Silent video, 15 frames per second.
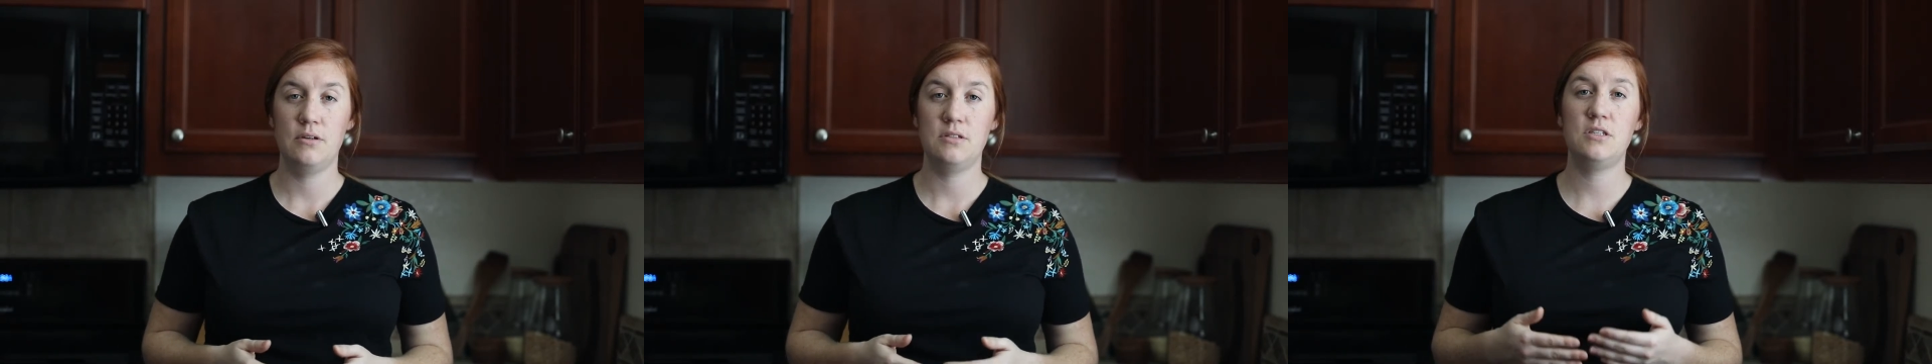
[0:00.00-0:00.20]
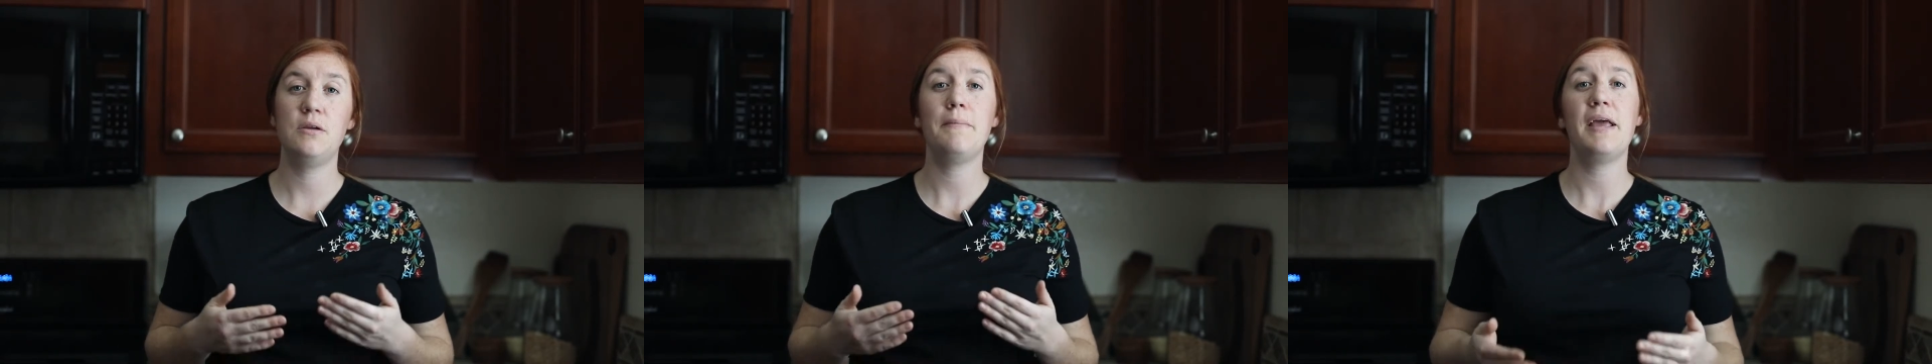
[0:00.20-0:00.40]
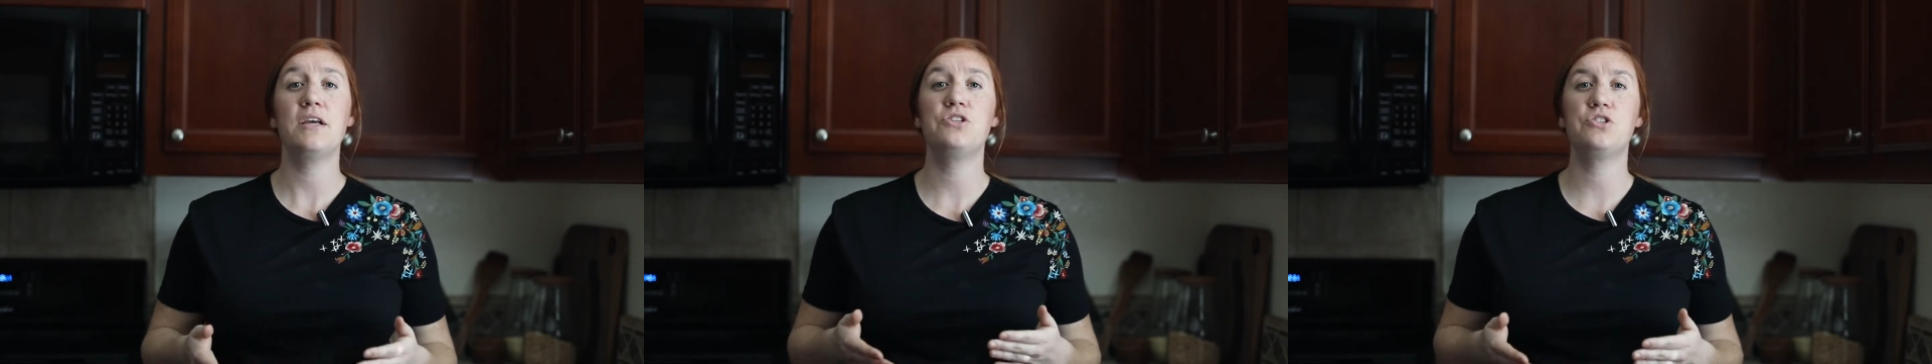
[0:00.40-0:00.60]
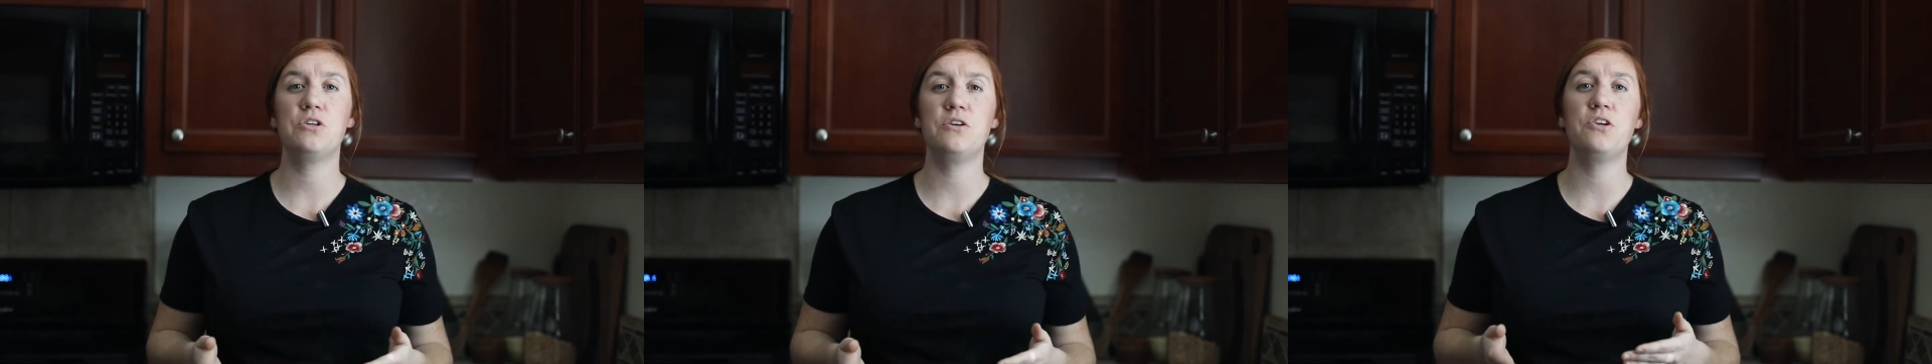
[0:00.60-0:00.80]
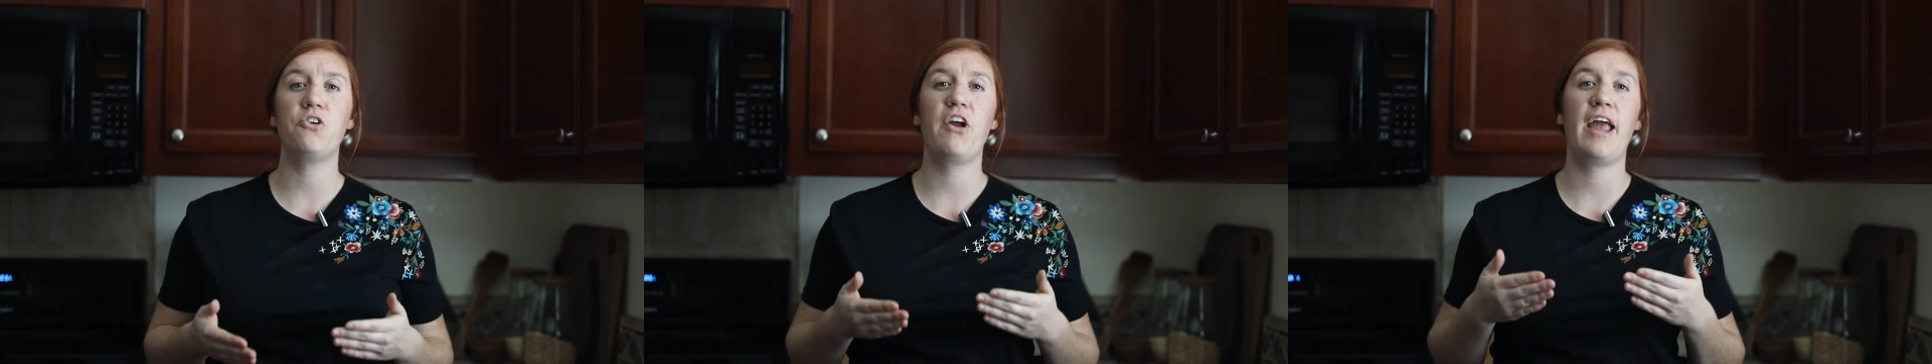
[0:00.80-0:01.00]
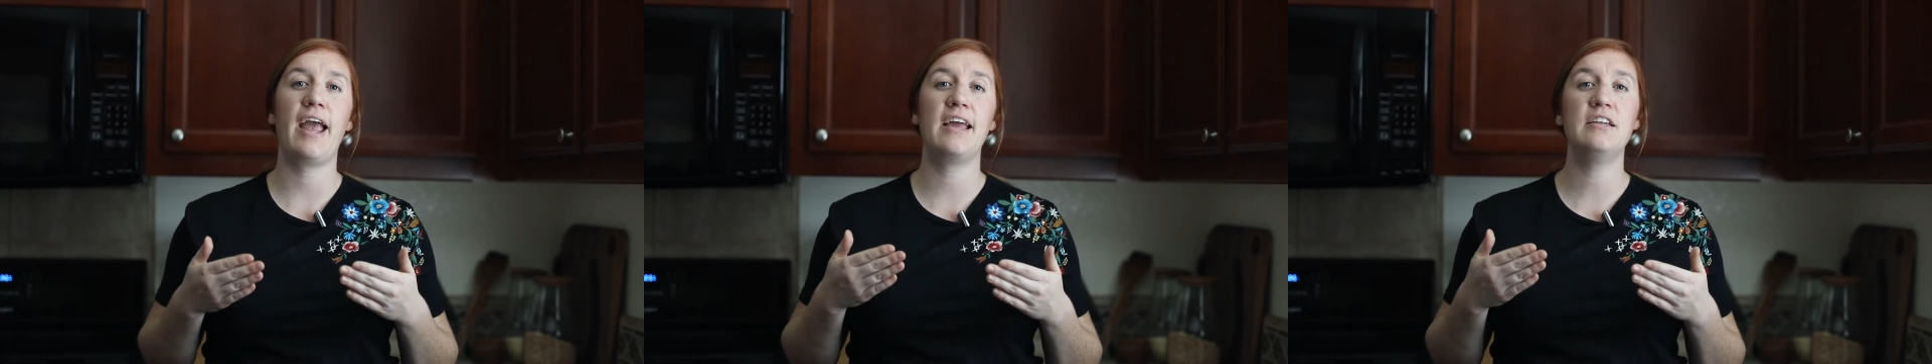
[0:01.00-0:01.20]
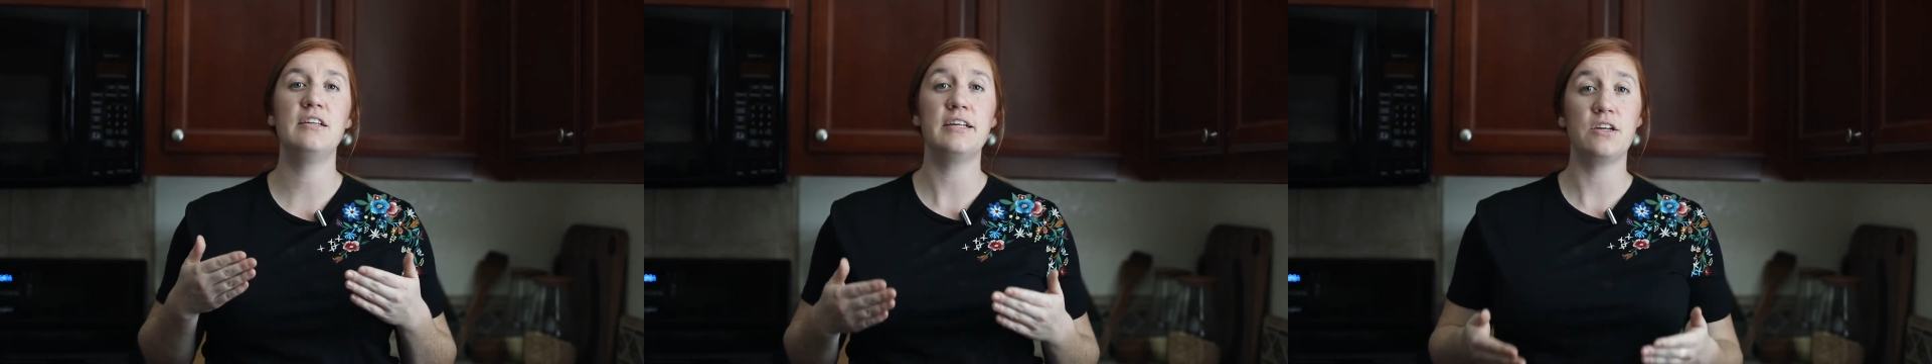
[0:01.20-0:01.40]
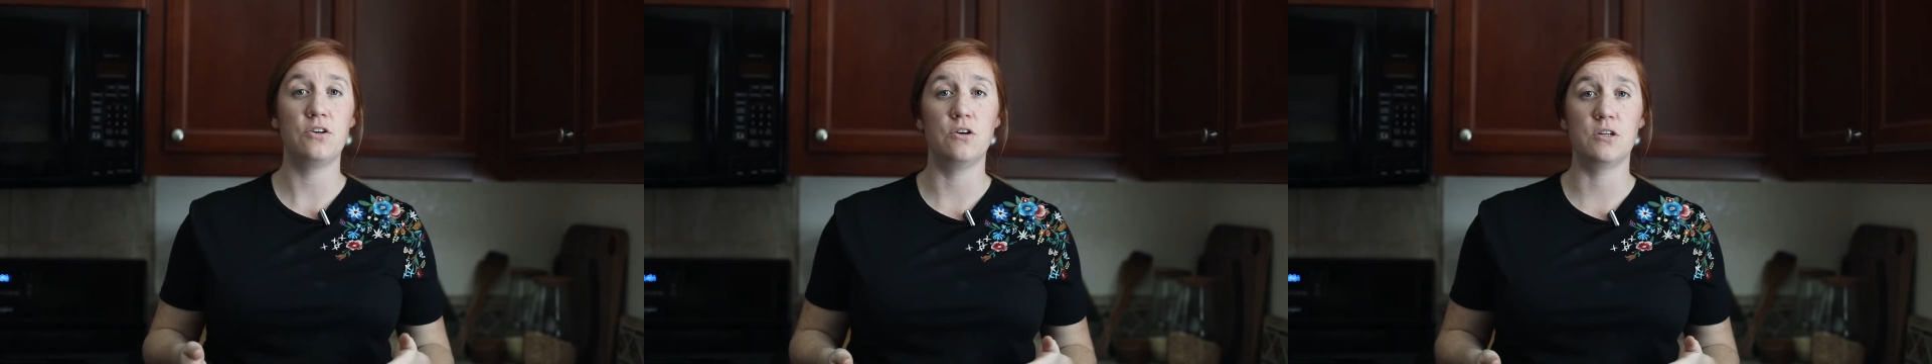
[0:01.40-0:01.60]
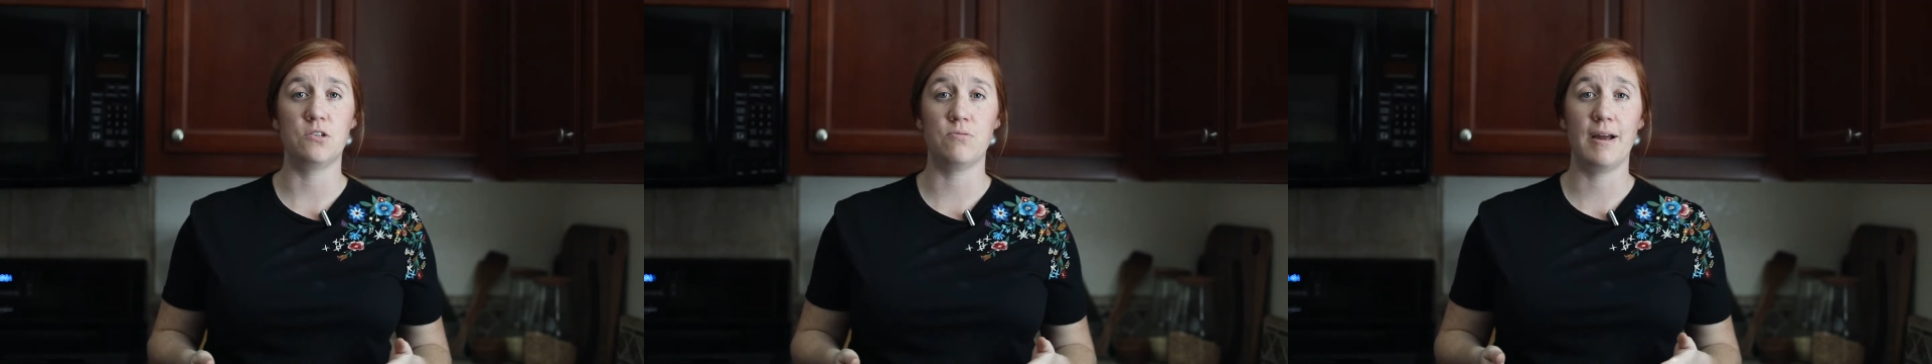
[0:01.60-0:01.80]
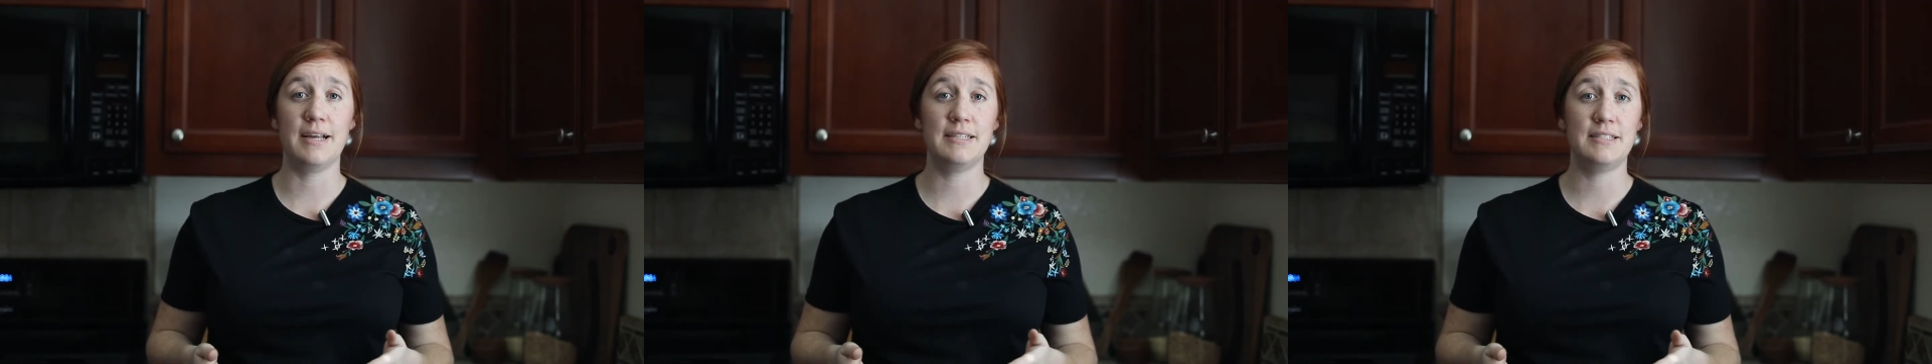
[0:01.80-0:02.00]
To make sure you're handling
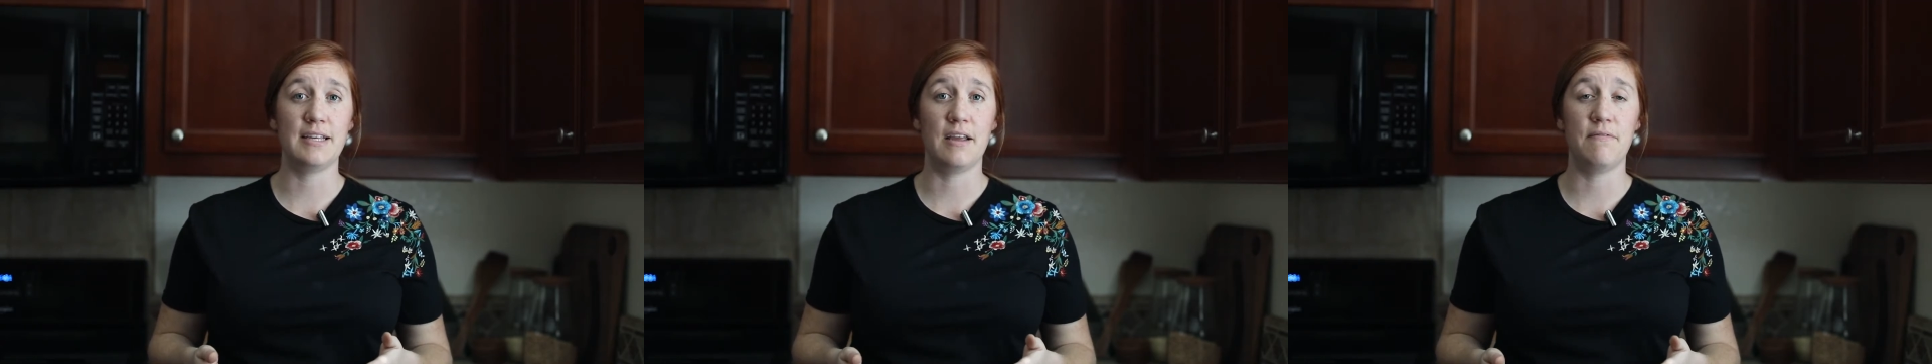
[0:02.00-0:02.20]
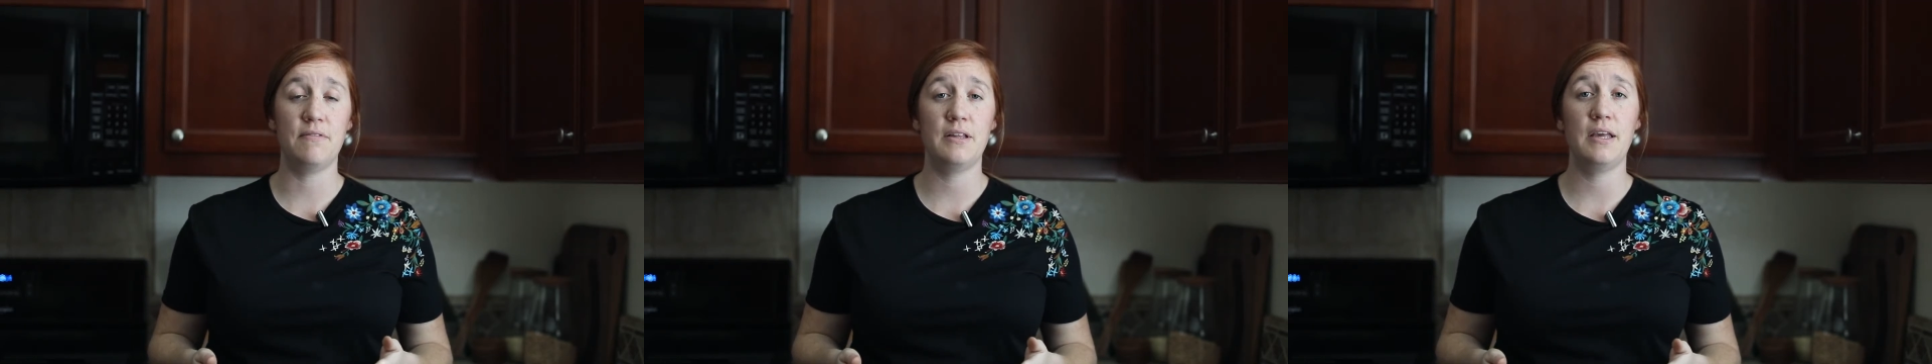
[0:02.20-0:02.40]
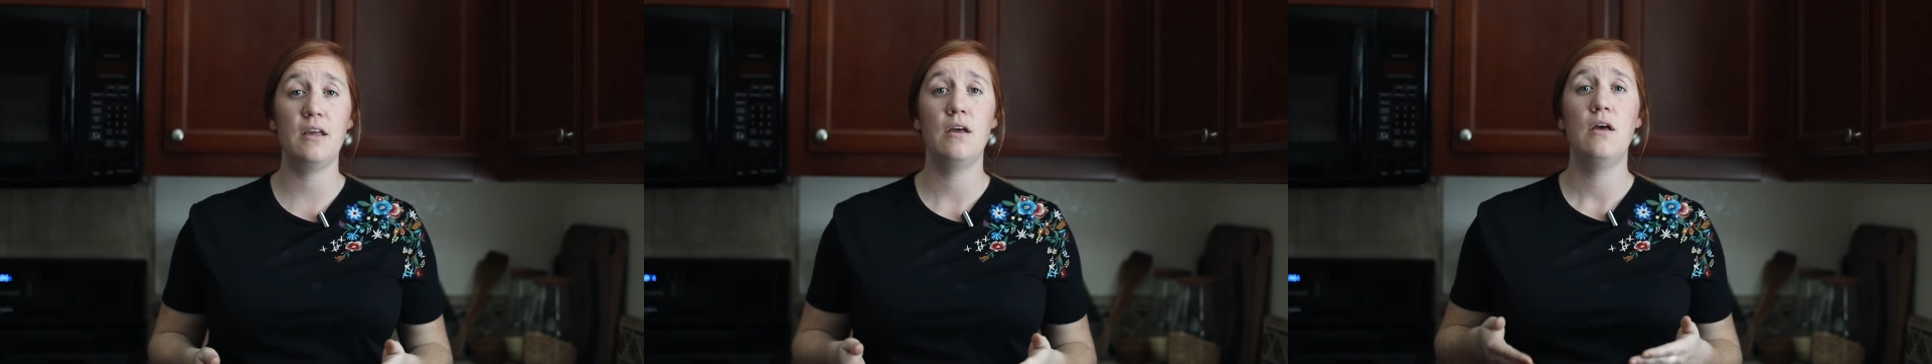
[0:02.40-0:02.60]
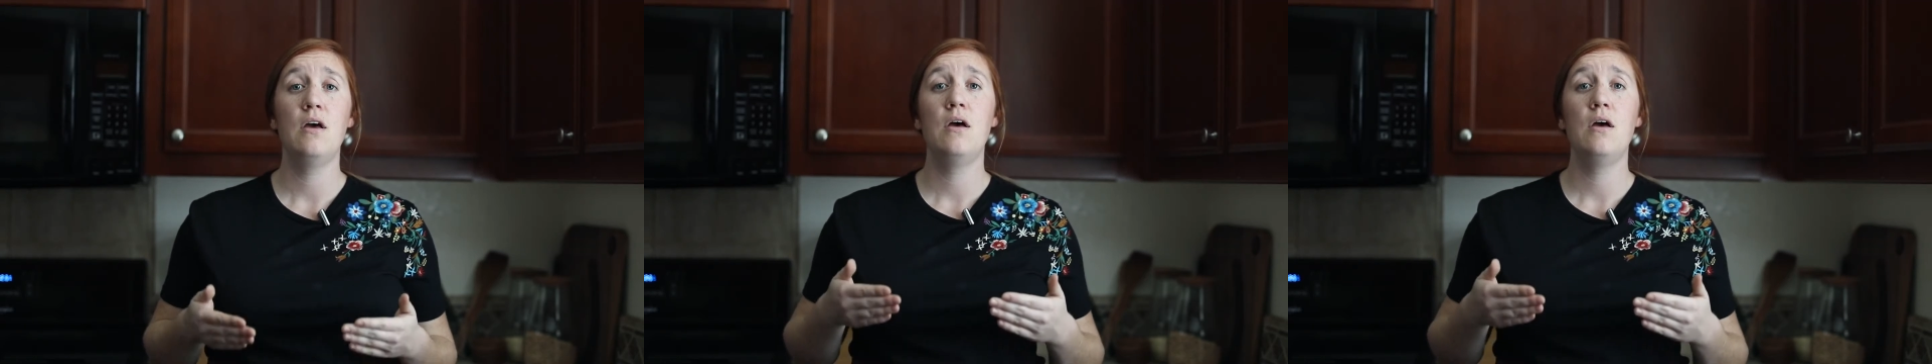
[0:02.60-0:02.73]
cooked rice safely,